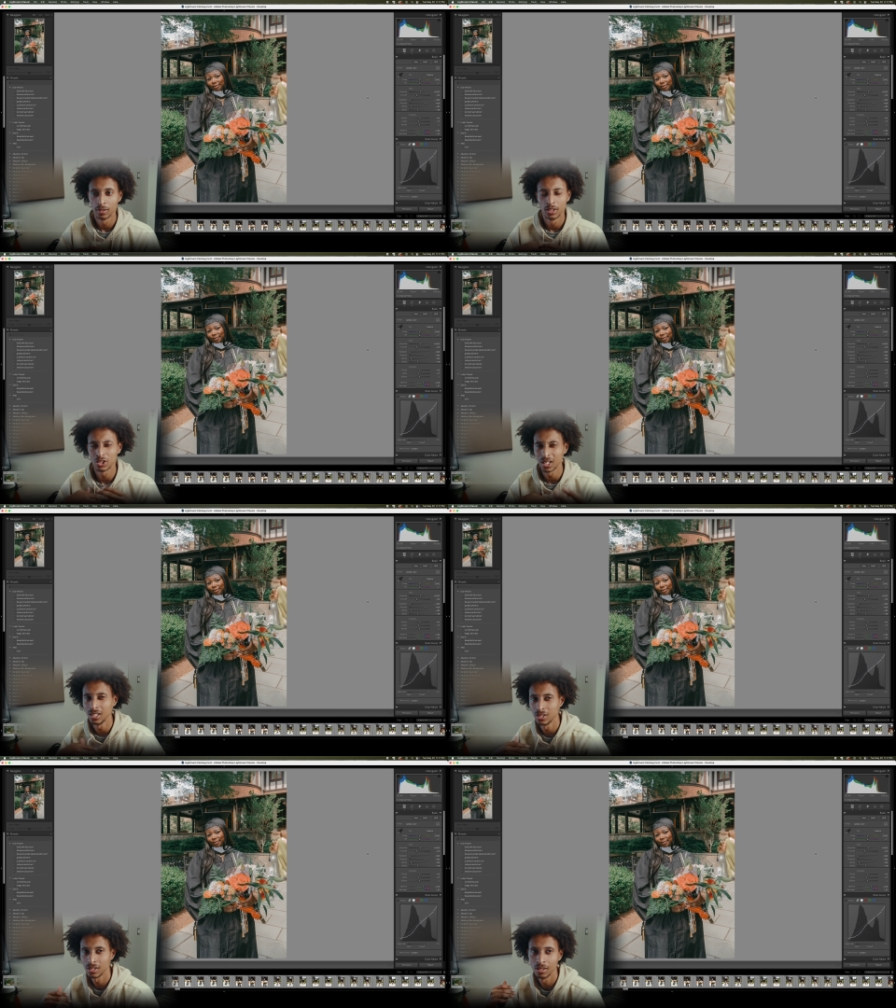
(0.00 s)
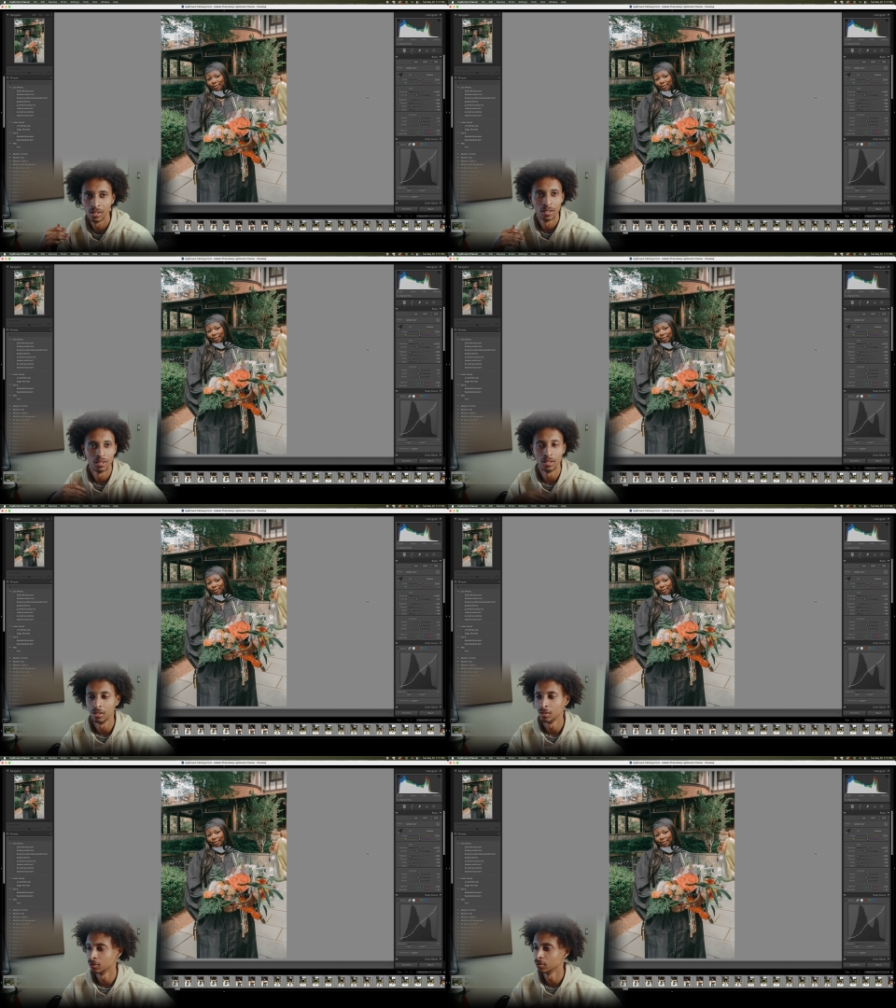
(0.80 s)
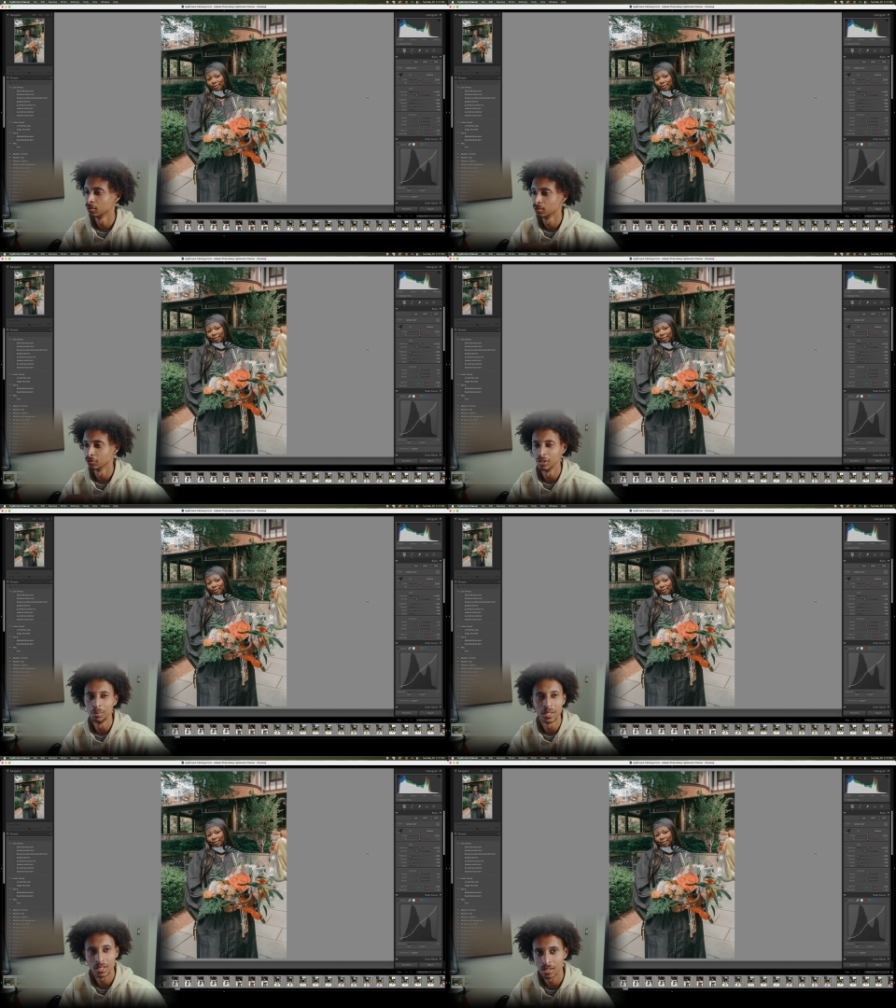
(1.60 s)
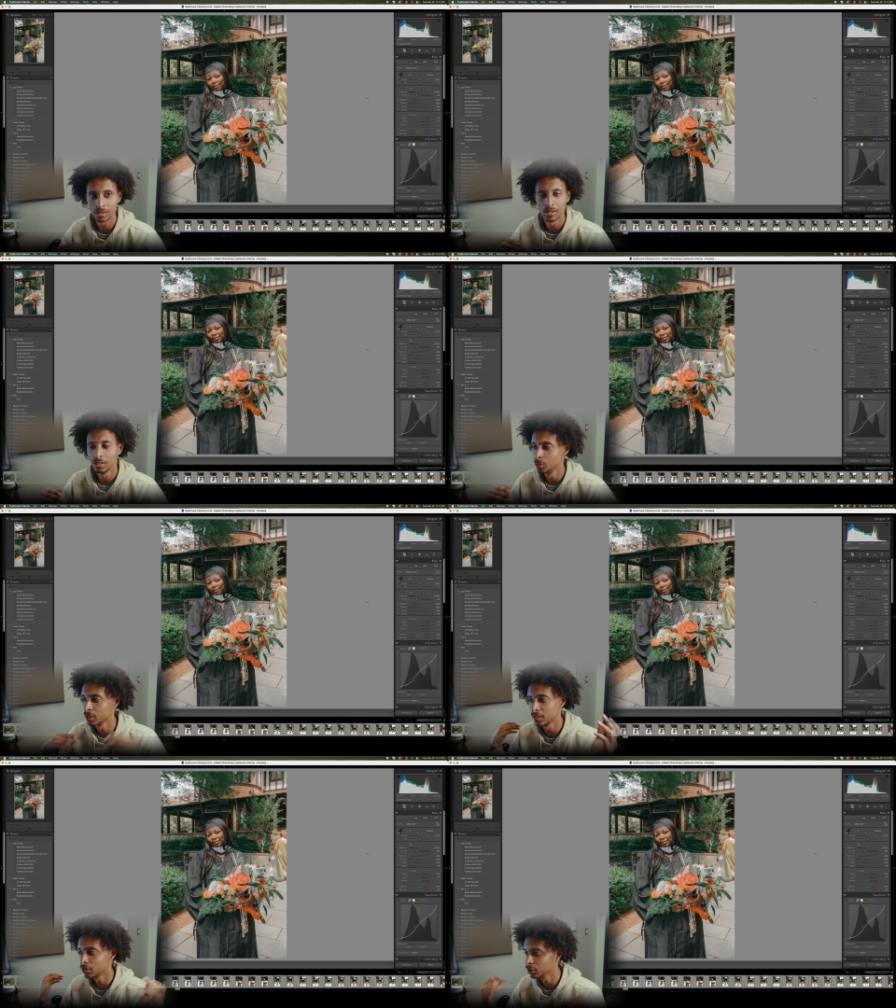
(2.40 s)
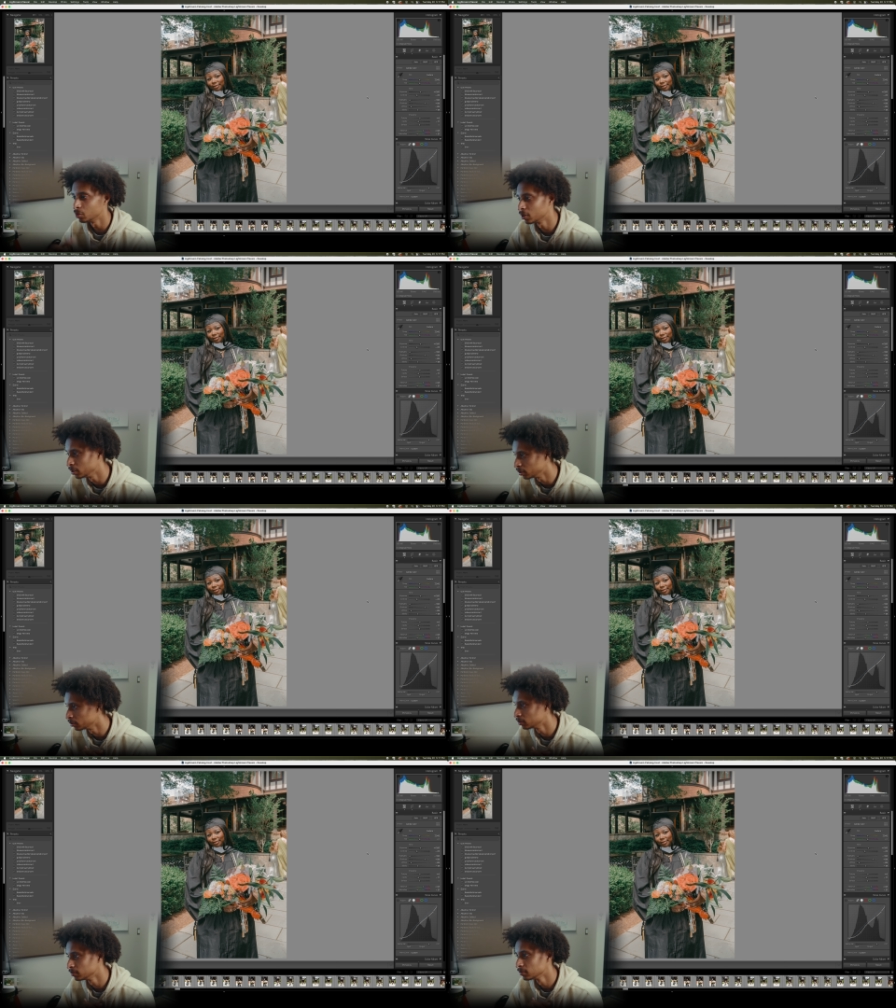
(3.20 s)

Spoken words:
Change it, you know, remix it, do whatever the hell you want to do,